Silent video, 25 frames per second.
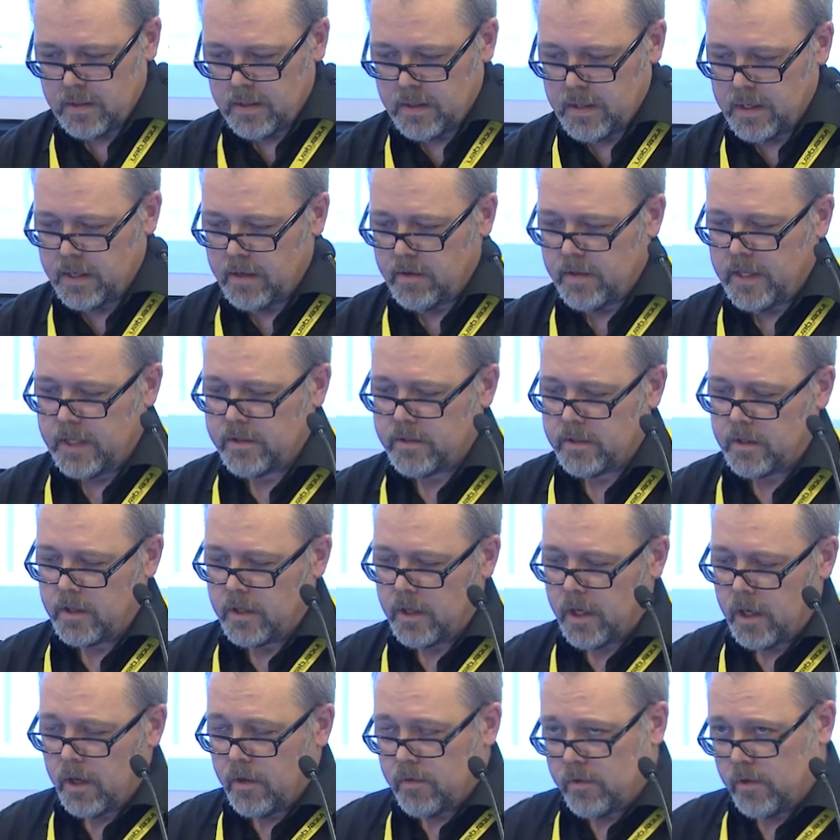Now that's going
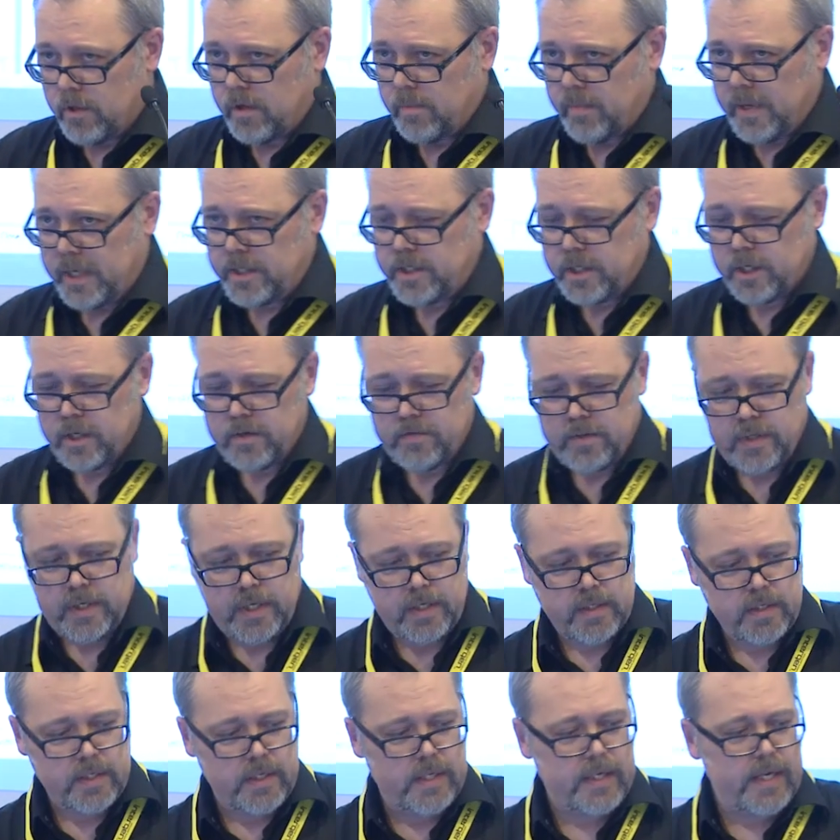to go through the magic of
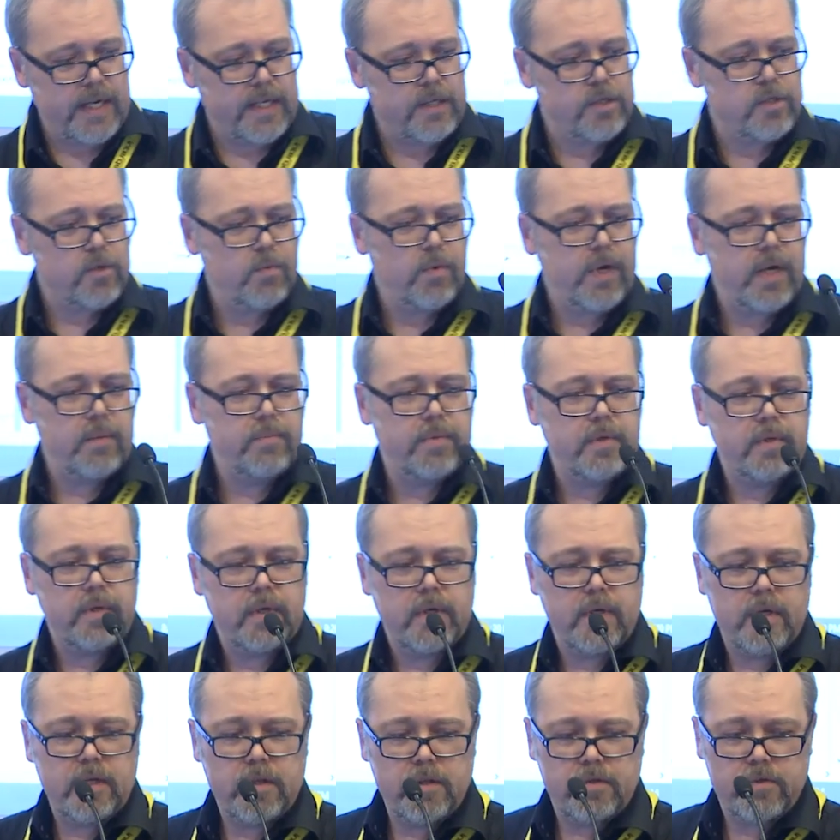the
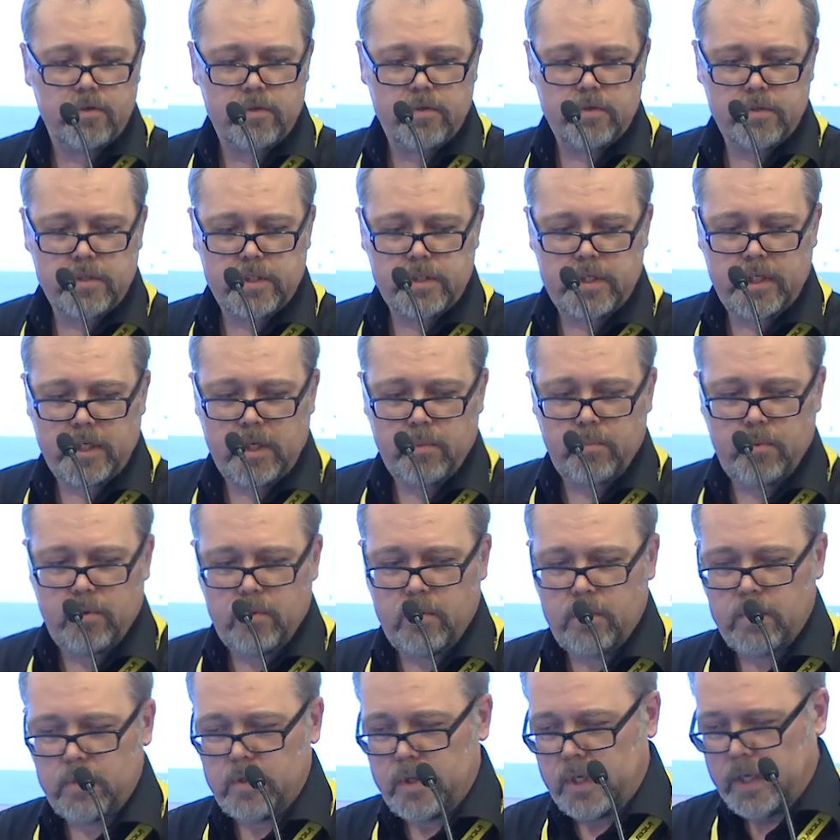interweb through to
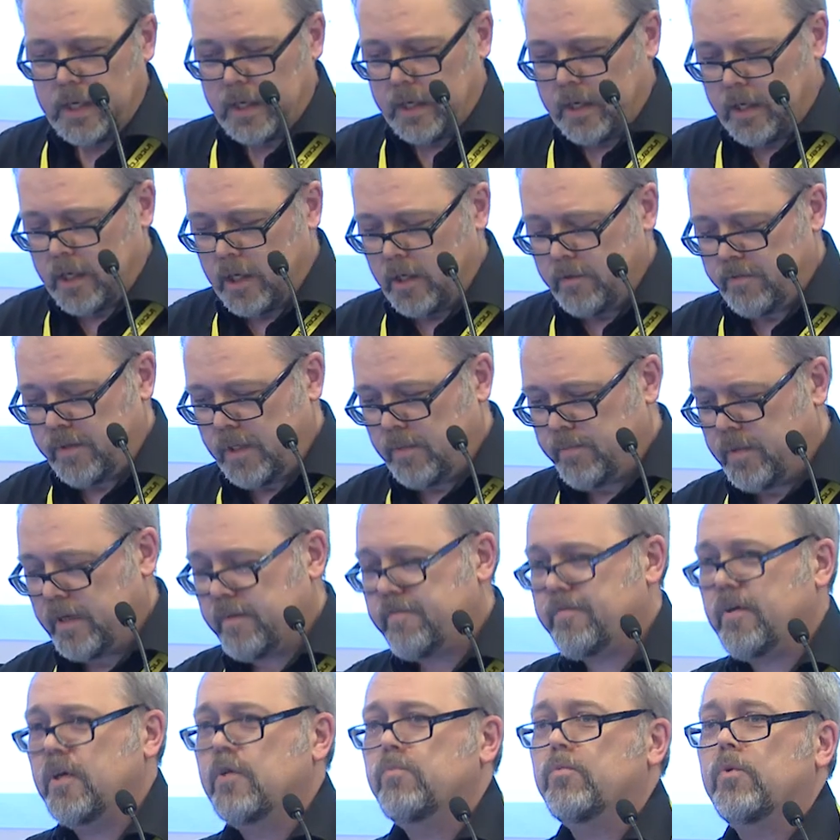Singapore. Hopefully my
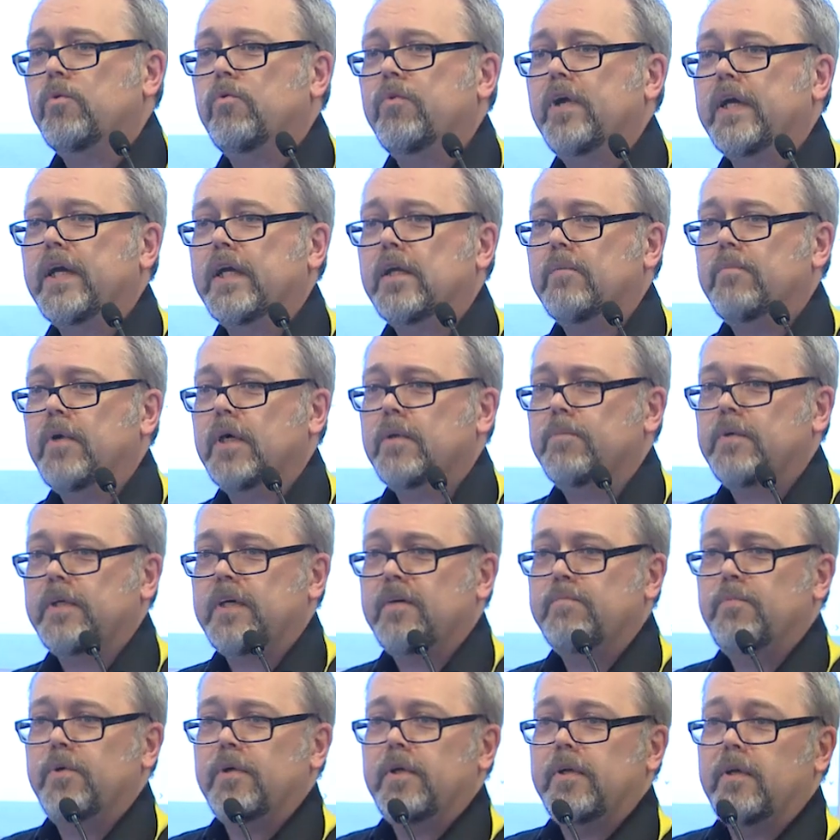phone will ring in a moment.
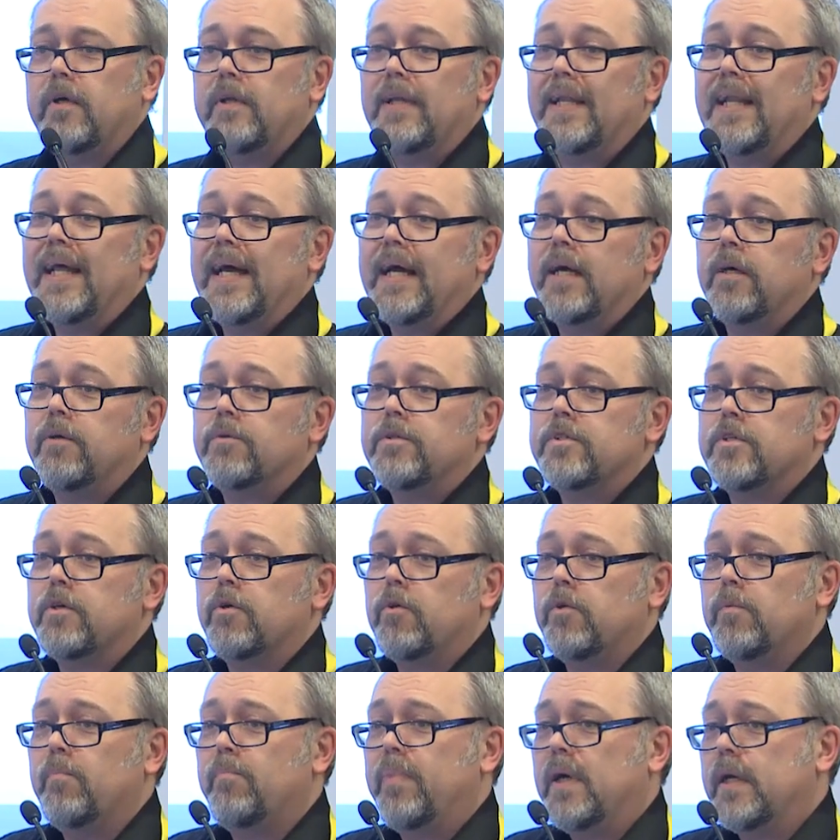I'll put it on loud so
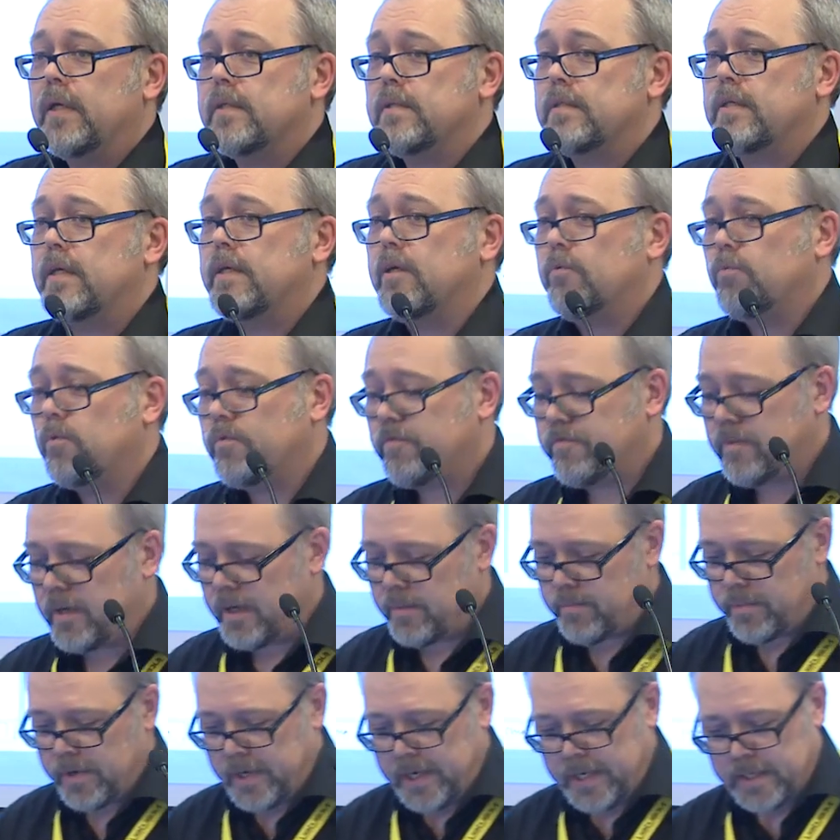it will buzz and it will
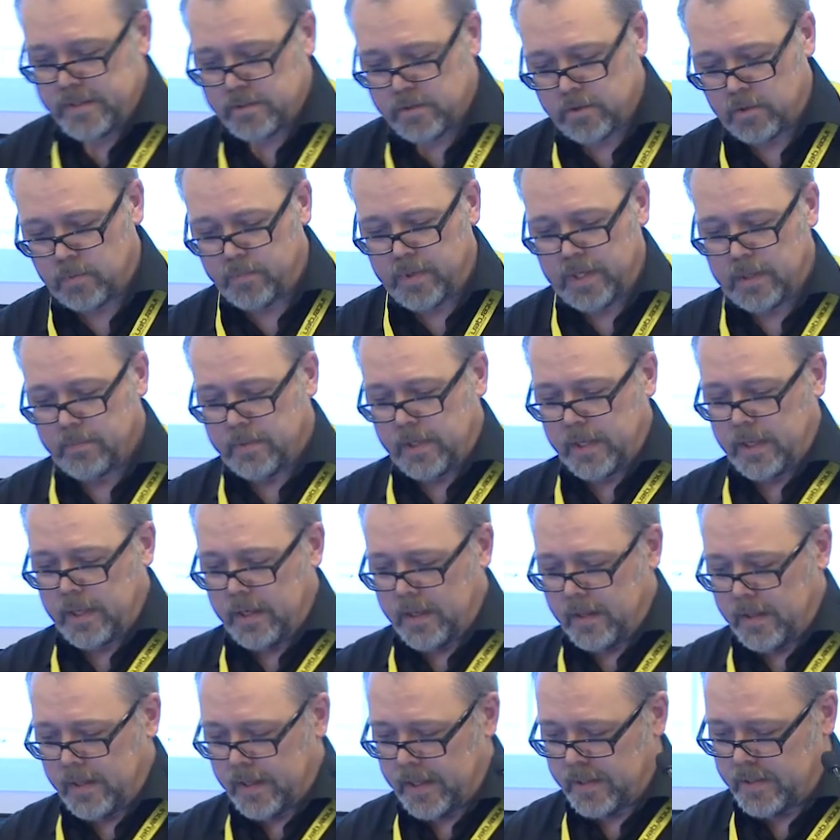vibrate, so we'll be able to
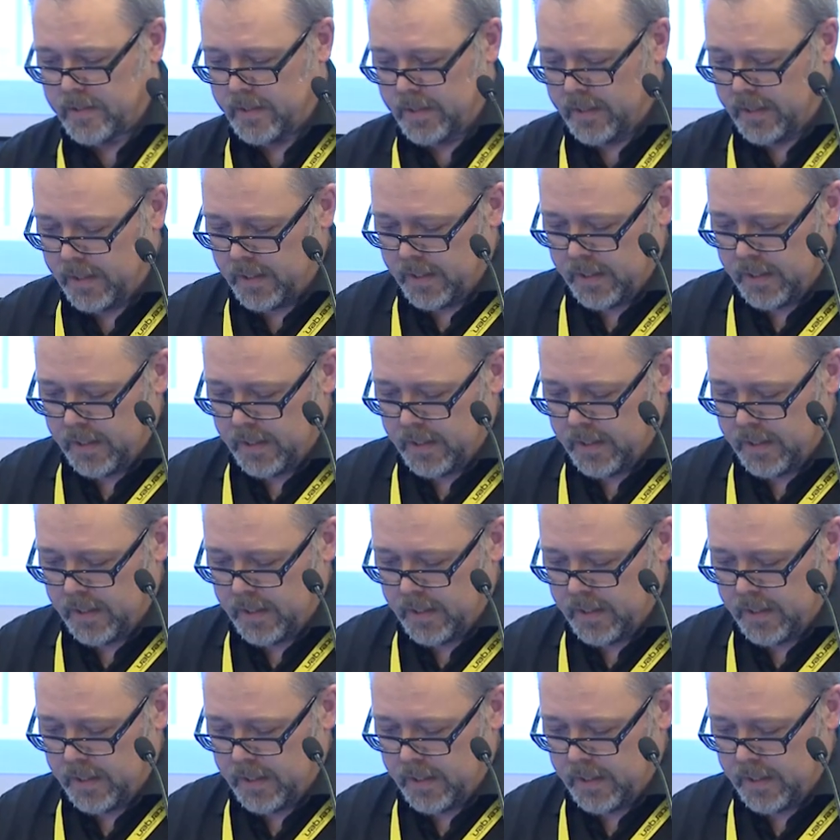hear that.